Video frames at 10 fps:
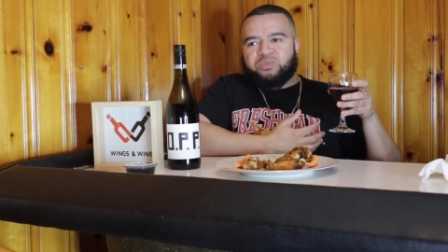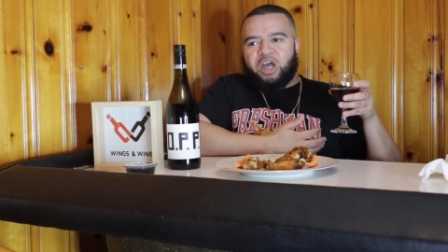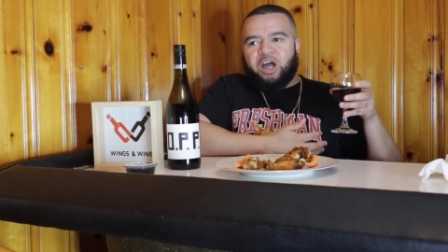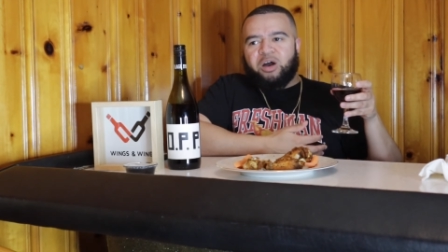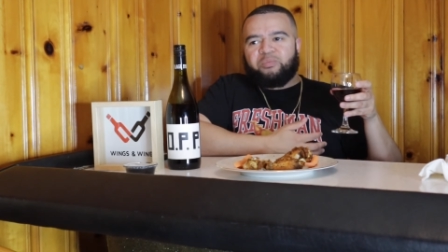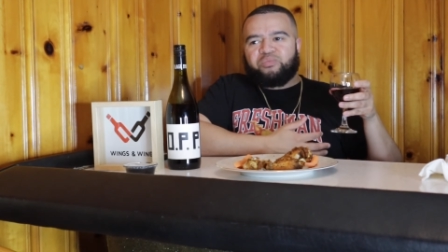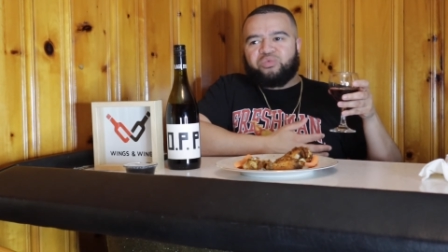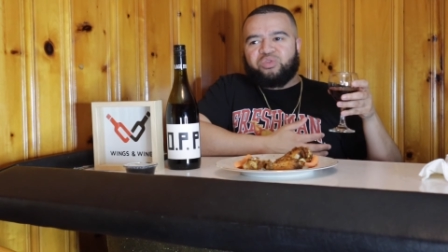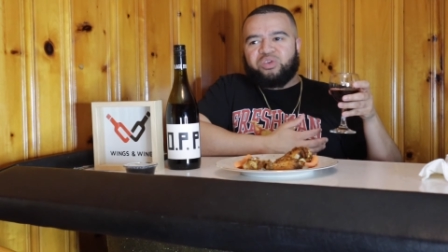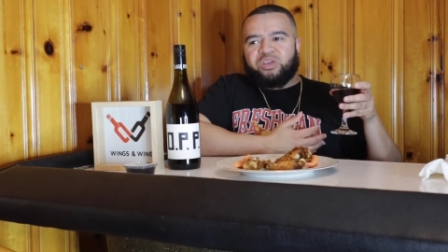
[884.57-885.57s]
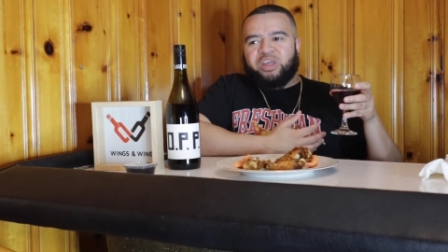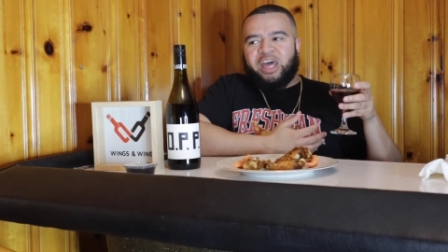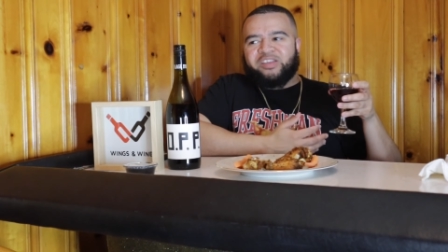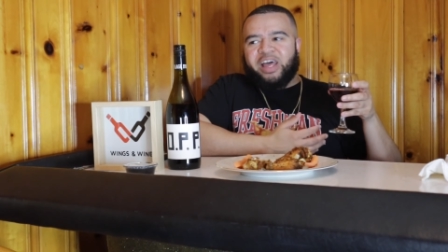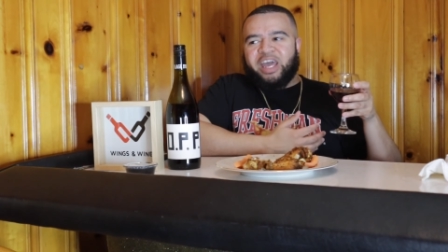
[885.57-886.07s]
It
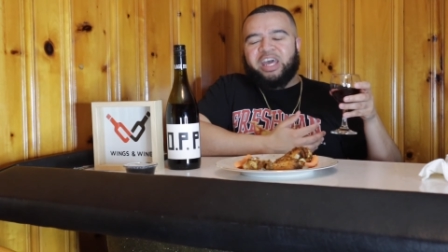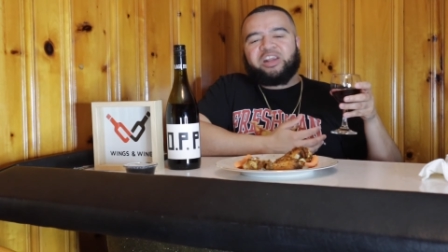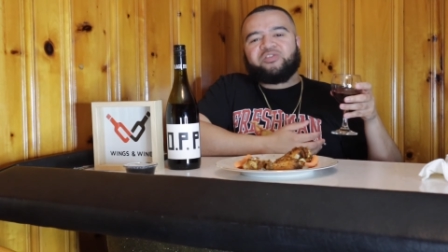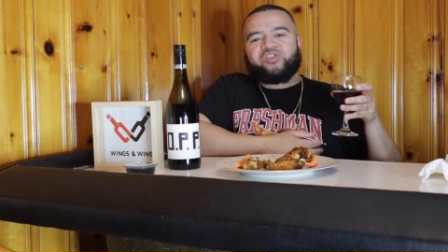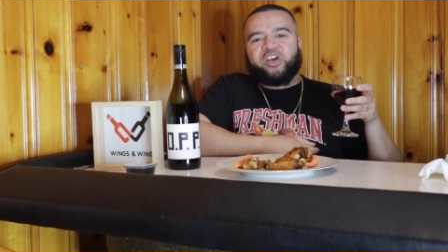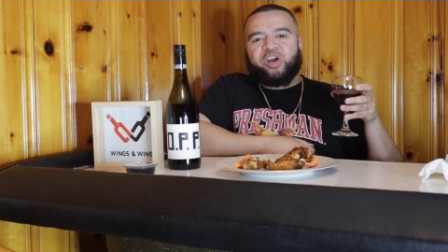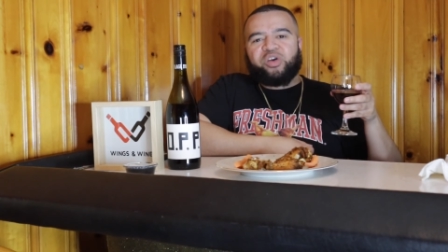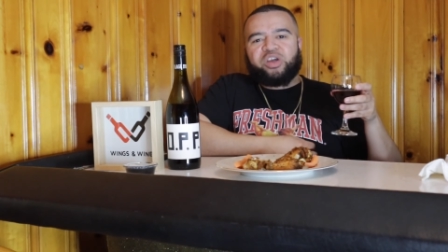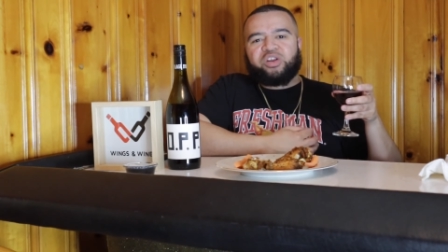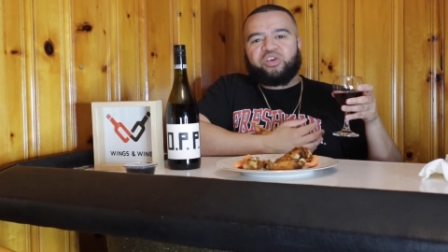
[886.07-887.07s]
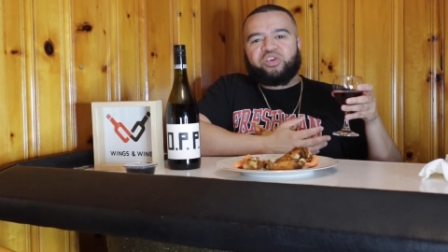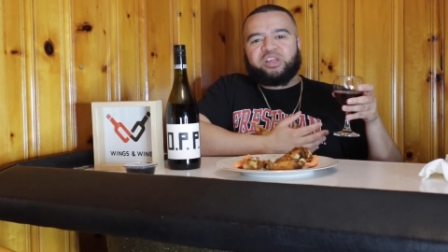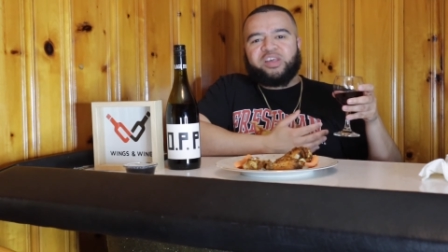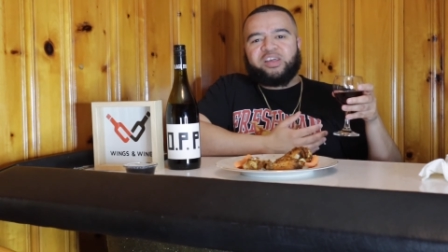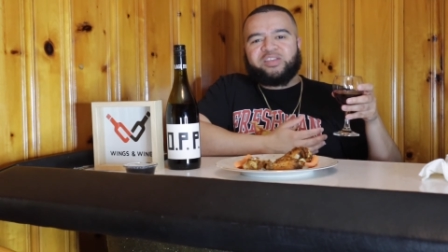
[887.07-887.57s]
has like a hint of cherry in there. You
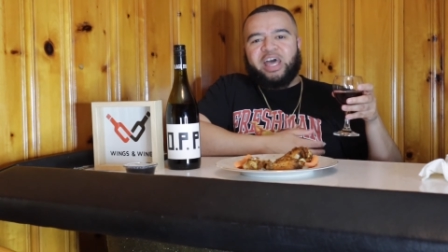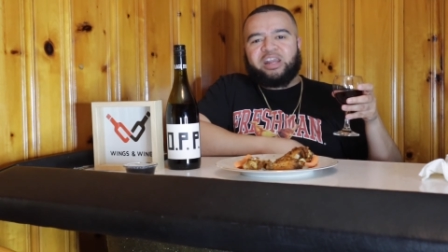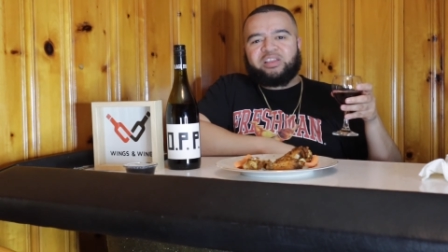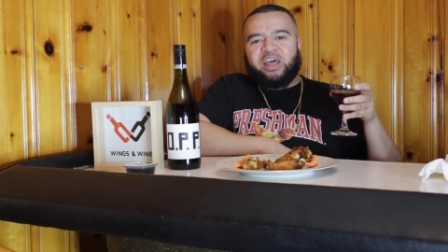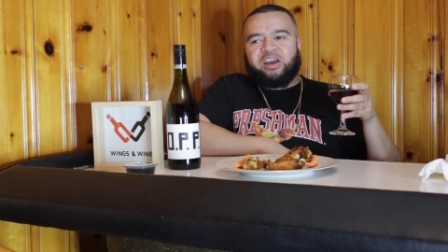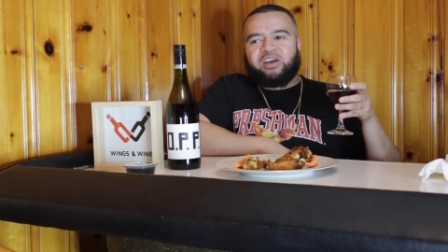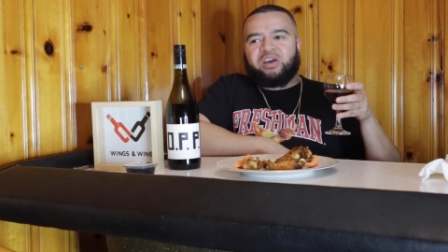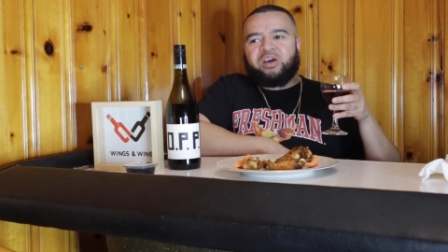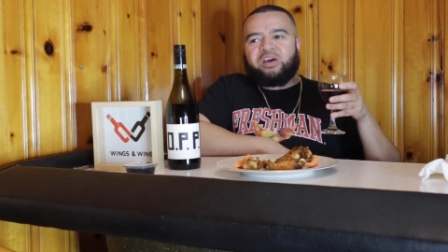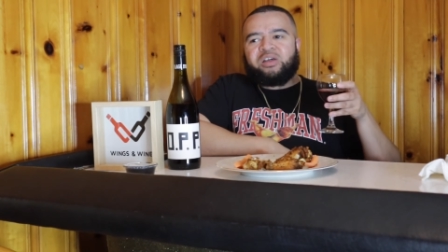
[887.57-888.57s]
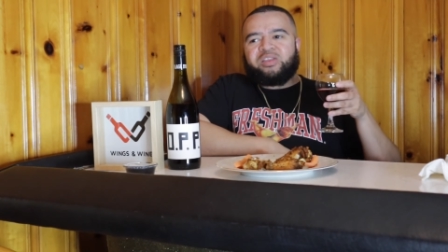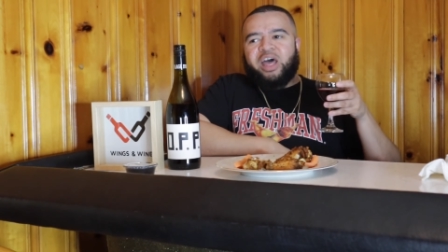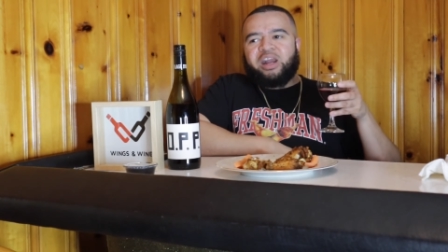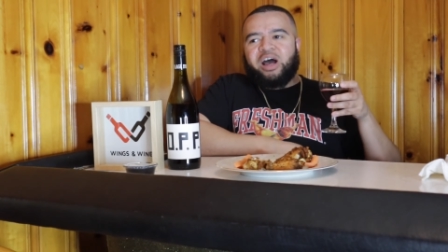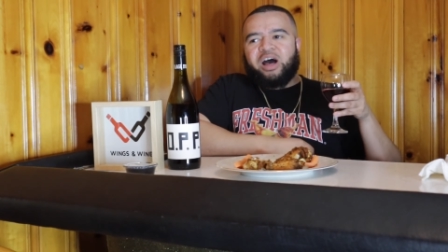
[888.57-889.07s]
could taste that in there,
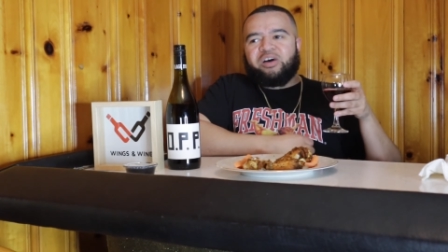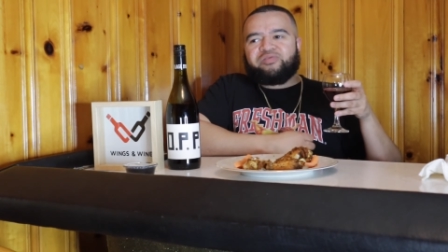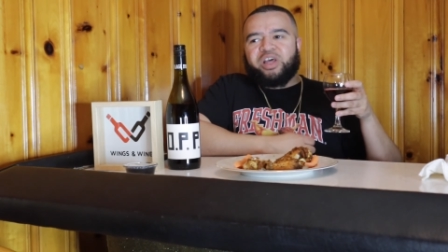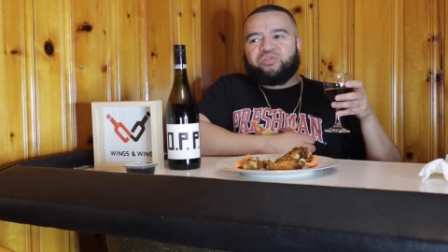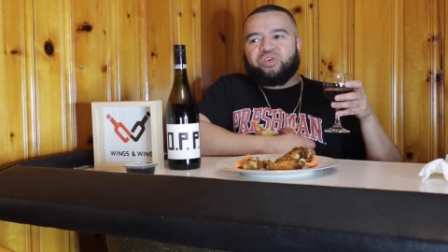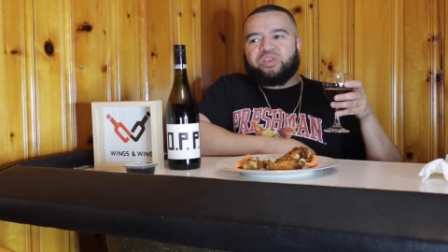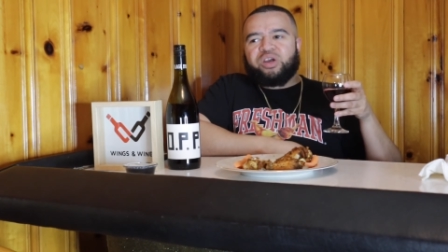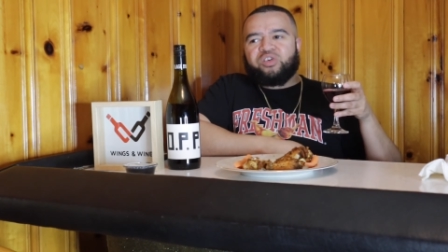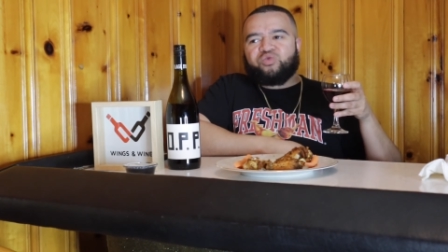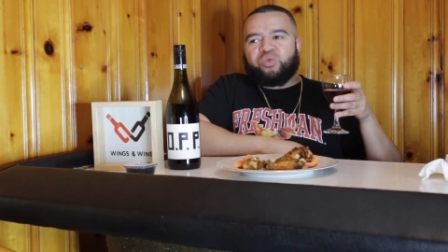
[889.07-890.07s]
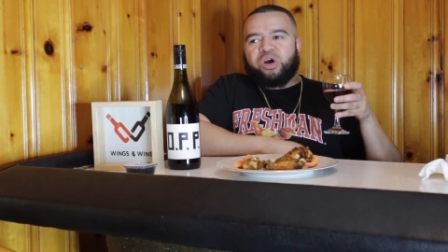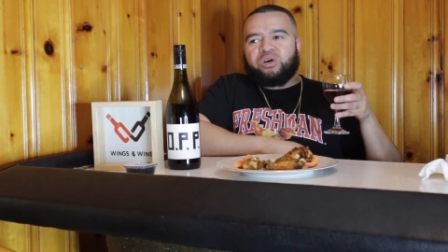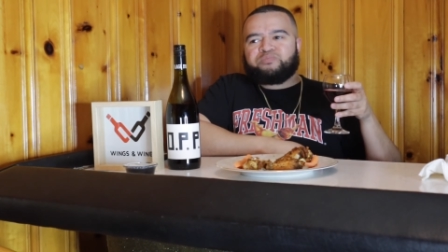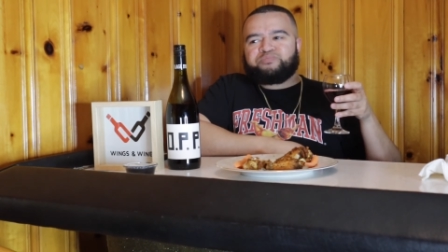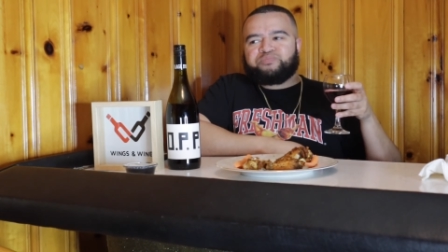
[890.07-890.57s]
that flavor in there as well.